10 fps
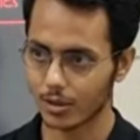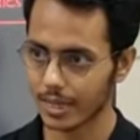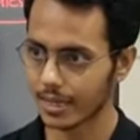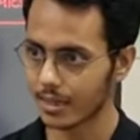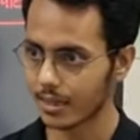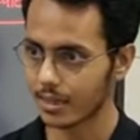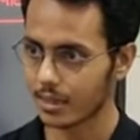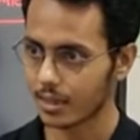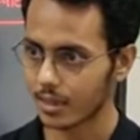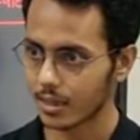Okay.
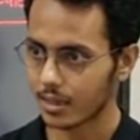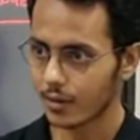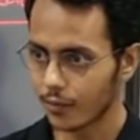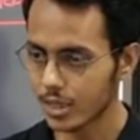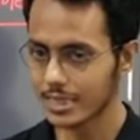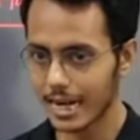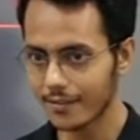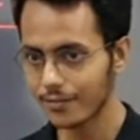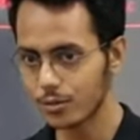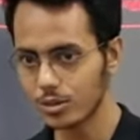What is
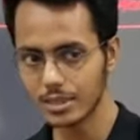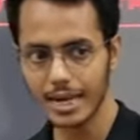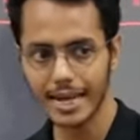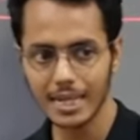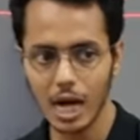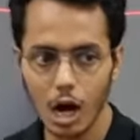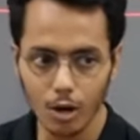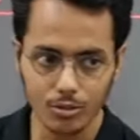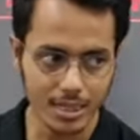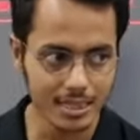that force and
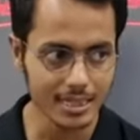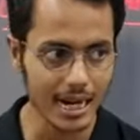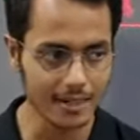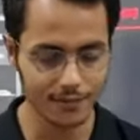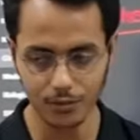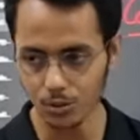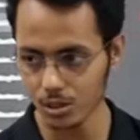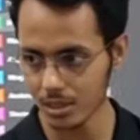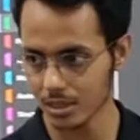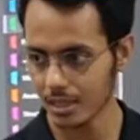how does that
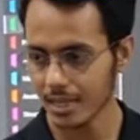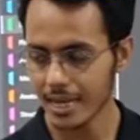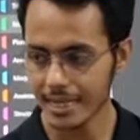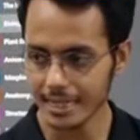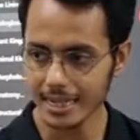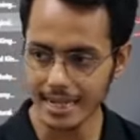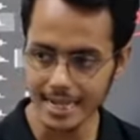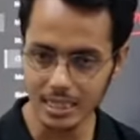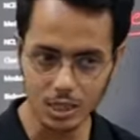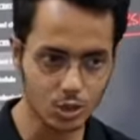force
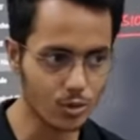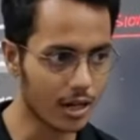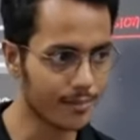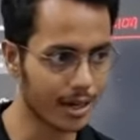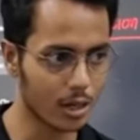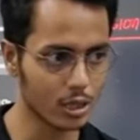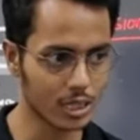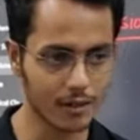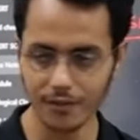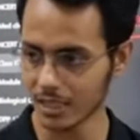relate to our
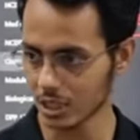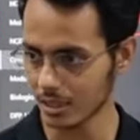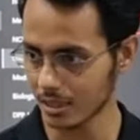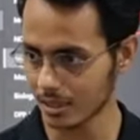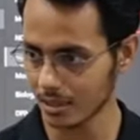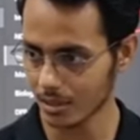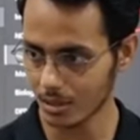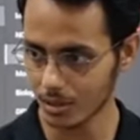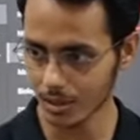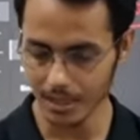biological functions?
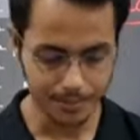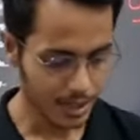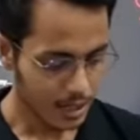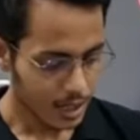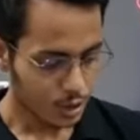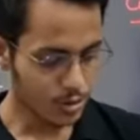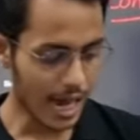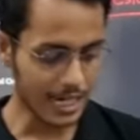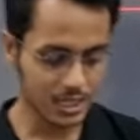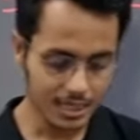Okay. So
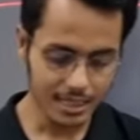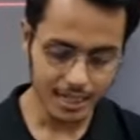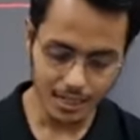actually there